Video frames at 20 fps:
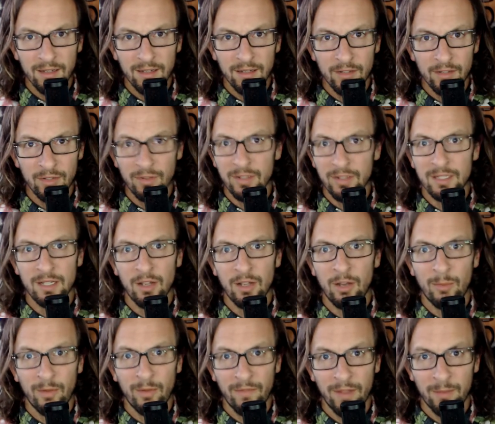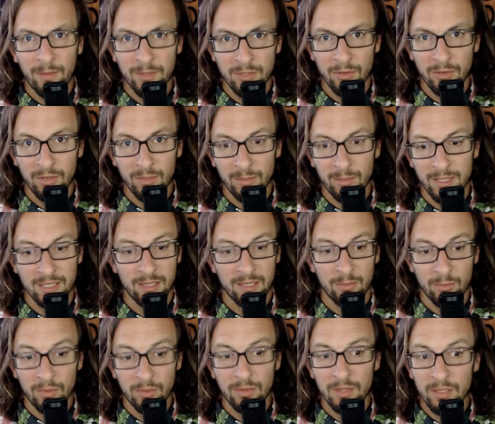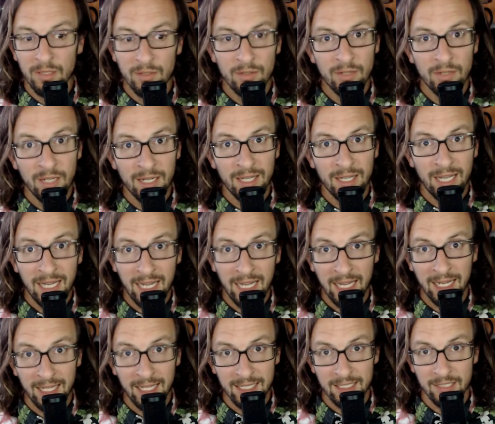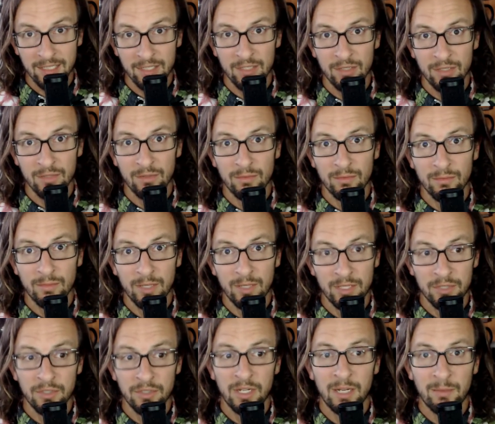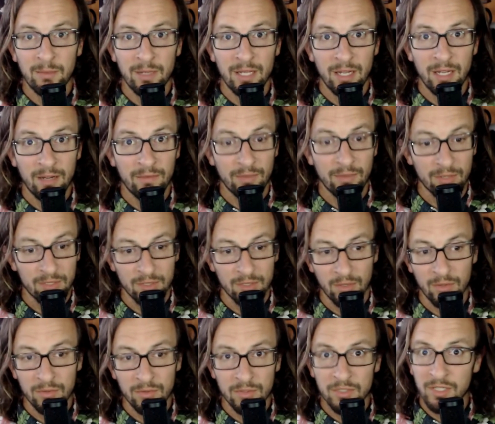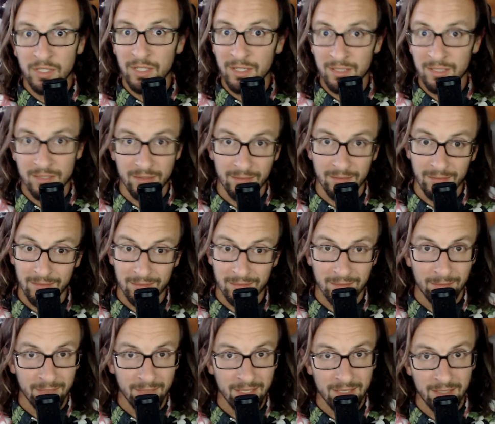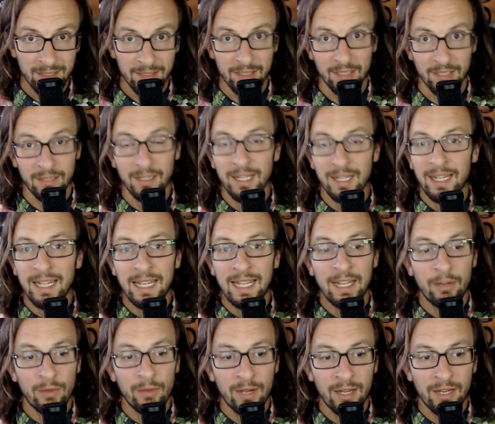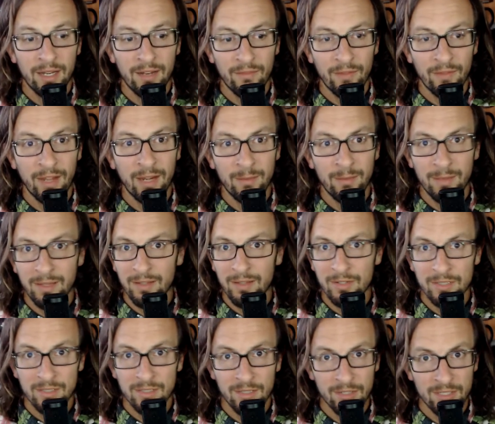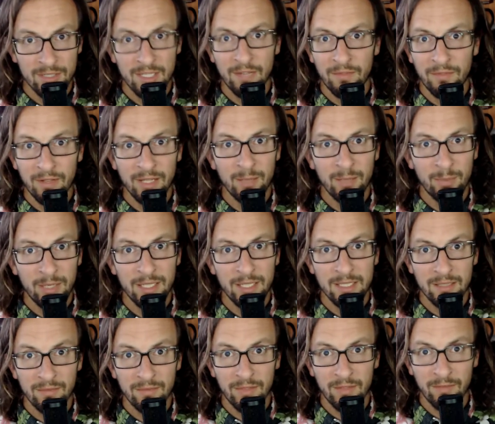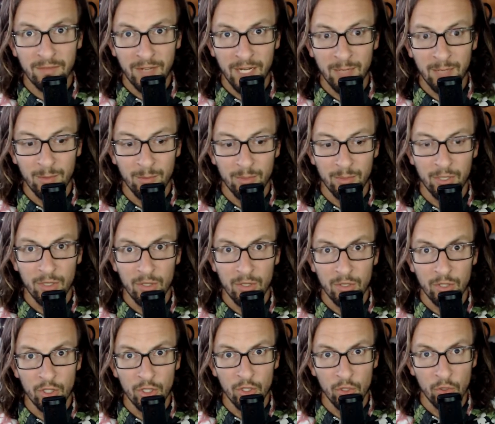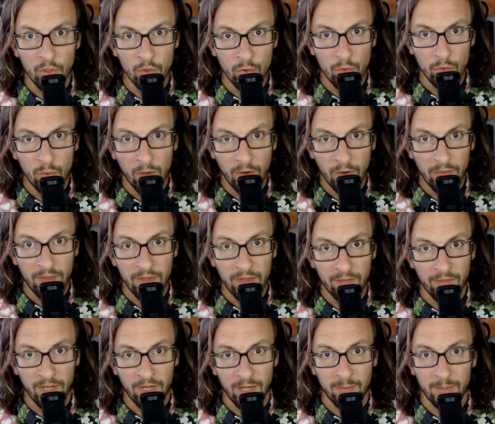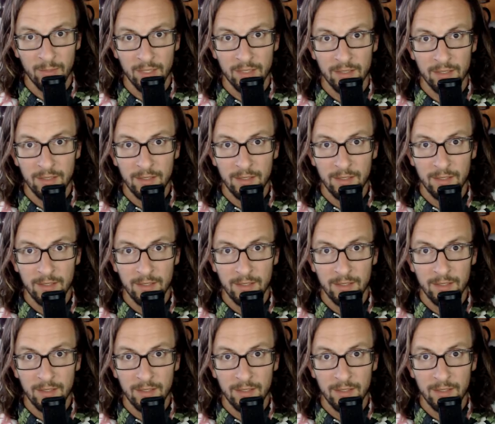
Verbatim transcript: you can say oh my family totally messed up well then you got a lot of analyzing to do because you got to be careful because all those genes are all mixed in there and granted environment there's there's definitely a piece of the environment but you are the environment